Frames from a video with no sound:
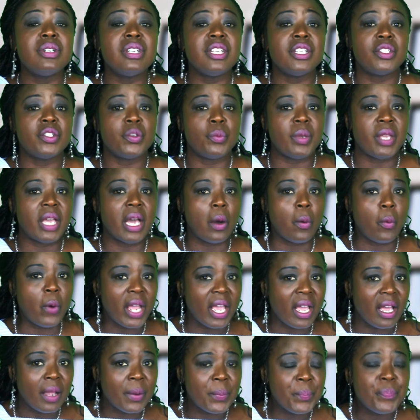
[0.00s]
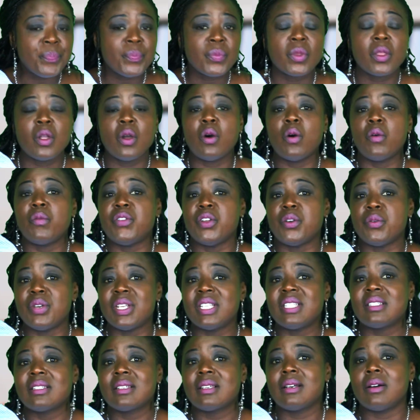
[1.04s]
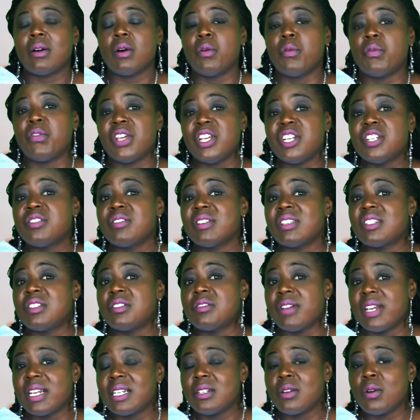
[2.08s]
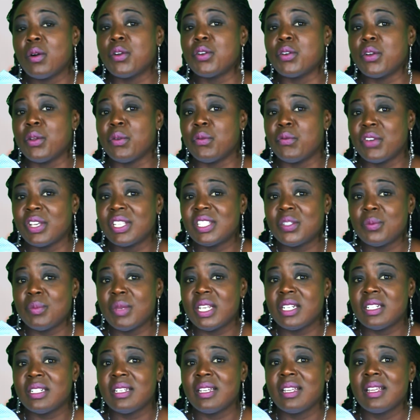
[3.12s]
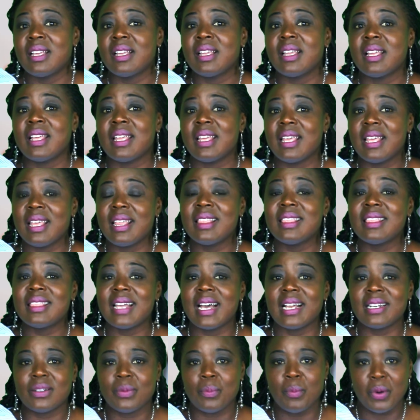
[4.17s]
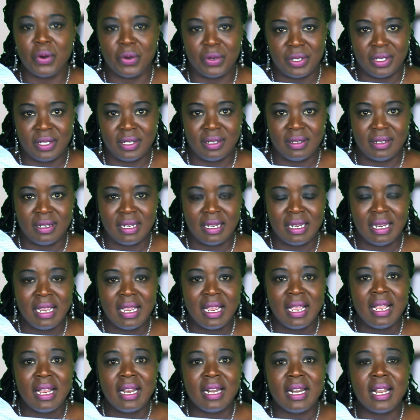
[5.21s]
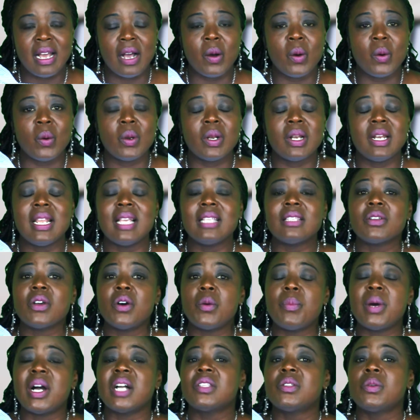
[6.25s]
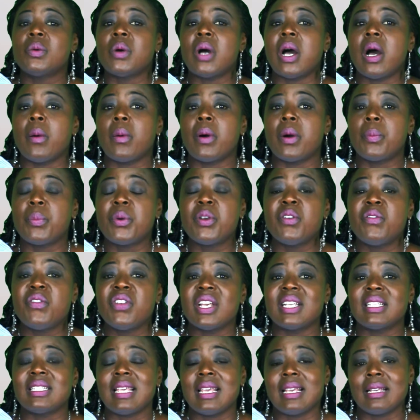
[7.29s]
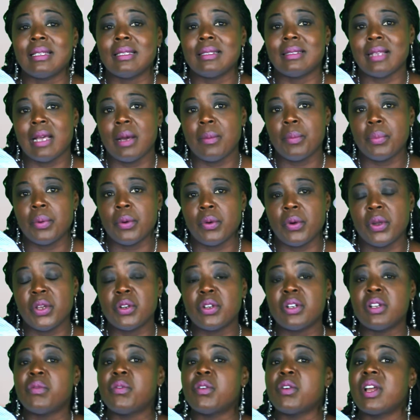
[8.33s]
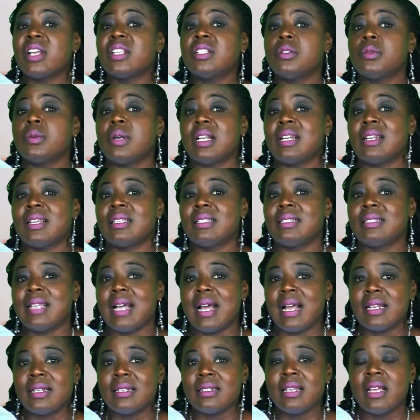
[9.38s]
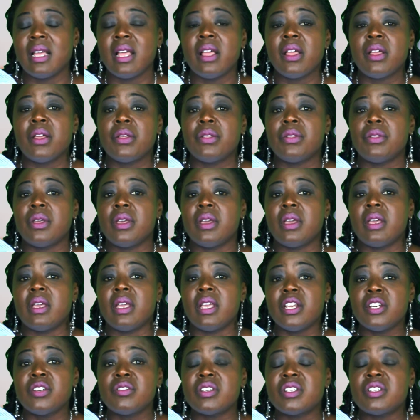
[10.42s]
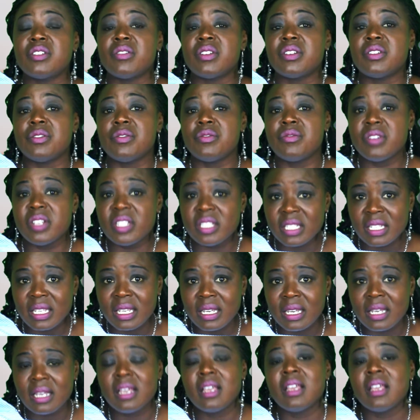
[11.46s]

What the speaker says: need to be aware of the risk of interest rate on your investment in that bond. Now, let's go back to our previous example in order for us to understand the interest rate risk